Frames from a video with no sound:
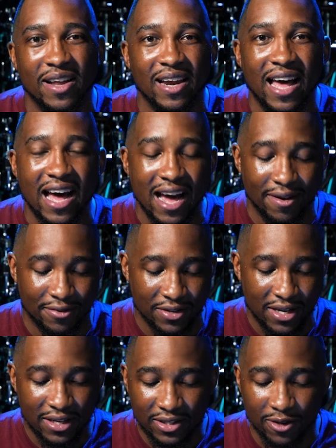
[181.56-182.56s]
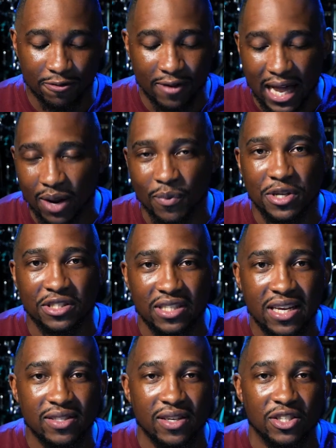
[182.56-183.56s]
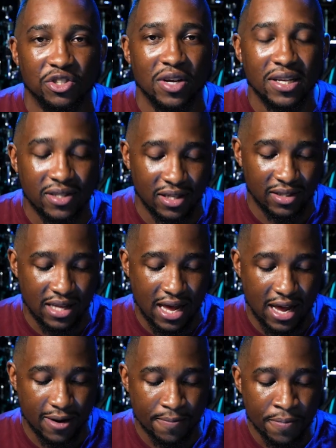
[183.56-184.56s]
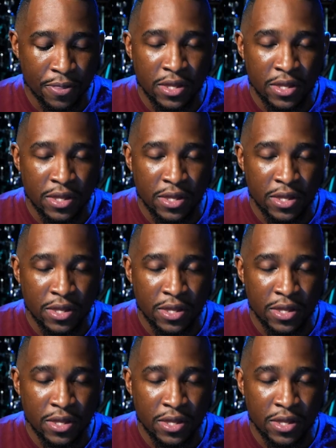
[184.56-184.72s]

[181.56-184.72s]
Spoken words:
our lives to following Jesus, trusting that